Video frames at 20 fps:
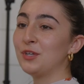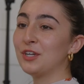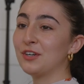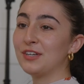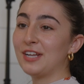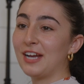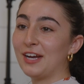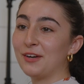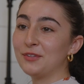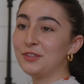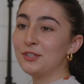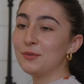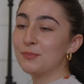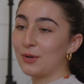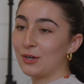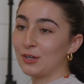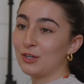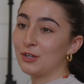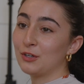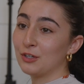We are now in
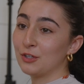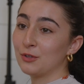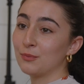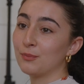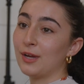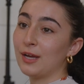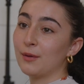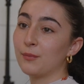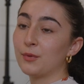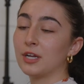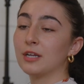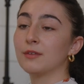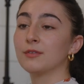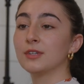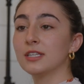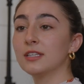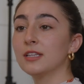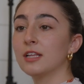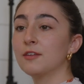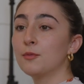the bunk room, and what I
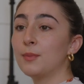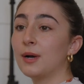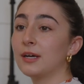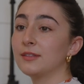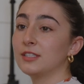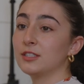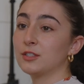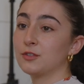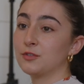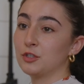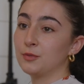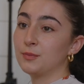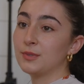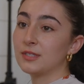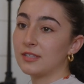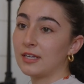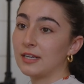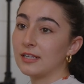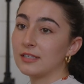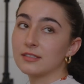really love about this
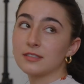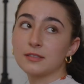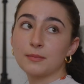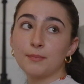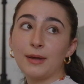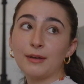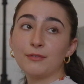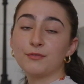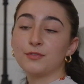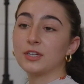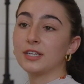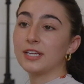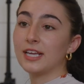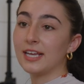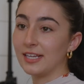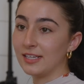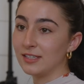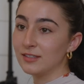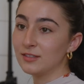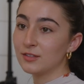room is that it's meant for
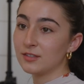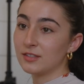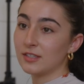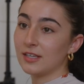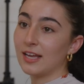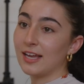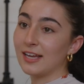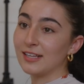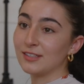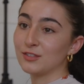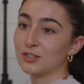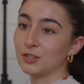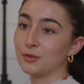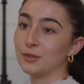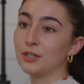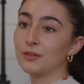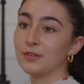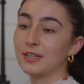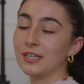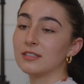kids, and
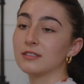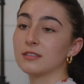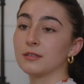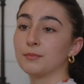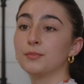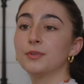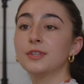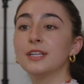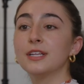so it creates a